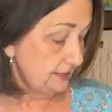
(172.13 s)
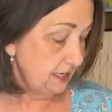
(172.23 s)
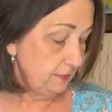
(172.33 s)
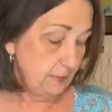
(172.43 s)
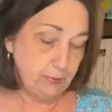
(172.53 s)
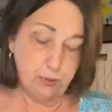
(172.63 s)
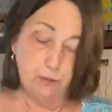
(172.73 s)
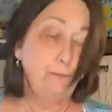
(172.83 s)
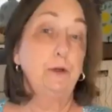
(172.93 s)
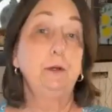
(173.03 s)
It's going to be
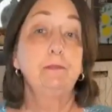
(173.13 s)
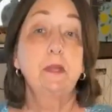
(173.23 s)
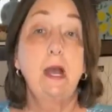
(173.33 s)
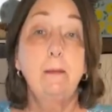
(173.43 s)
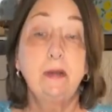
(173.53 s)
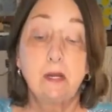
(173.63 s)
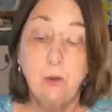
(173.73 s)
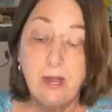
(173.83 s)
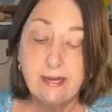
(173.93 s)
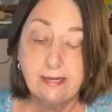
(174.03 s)
beautiful. I'm going
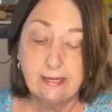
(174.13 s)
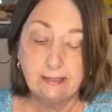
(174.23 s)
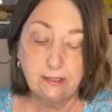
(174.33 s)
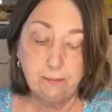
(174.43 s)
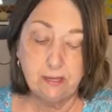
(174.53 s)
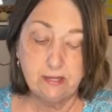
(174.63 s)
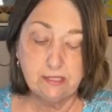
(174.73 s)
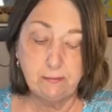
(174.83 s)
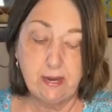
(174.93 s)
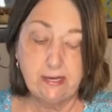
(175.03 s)
to go ahead and get a little bit
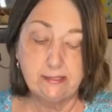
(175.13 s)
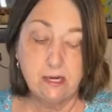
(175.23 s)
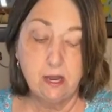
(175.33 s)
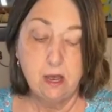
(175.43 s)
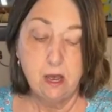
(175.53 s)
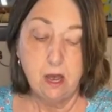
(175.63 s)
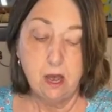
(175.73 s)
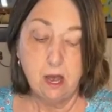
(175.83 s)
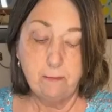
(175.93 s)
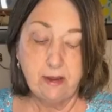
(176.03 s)
of this paste
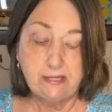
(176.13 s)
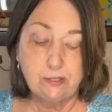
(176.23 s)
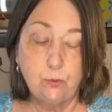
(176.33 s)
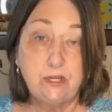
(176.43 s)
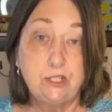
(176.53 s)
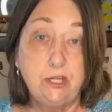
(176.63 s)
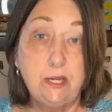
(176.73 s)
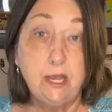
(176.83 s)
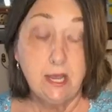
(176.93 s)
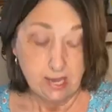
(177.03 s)
on my
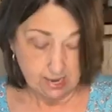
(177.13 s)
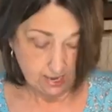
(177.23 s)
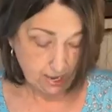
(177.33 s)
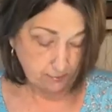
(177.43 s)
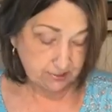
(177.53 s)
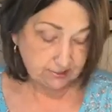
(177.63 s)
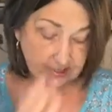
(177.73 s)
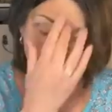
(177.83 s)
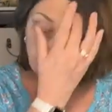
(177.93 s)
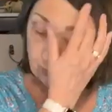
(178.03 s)
squeegee, and I'm
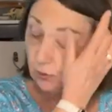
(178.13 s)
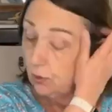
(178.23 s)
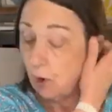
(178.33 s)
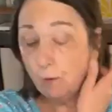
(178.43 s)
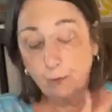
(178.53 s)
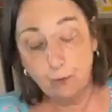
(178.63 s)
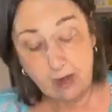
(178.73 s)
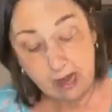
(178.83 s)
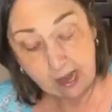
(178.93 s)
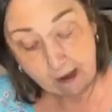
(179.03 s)
just going to smooth it
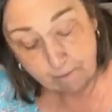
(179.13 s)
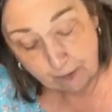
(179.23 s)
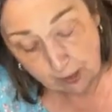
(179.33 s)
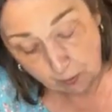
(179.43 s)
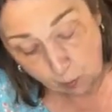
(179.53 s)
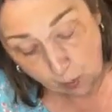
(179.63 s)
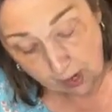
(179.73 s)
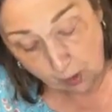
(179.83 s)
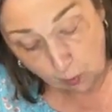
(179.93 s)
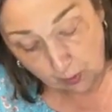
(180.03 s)
over
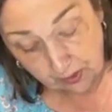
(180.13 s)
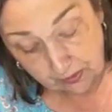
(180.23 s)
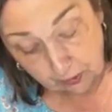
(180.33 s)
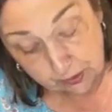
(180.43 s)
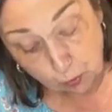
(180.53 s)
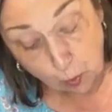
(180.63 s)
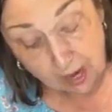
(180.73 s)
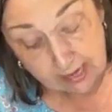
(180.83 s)
everywhere where there's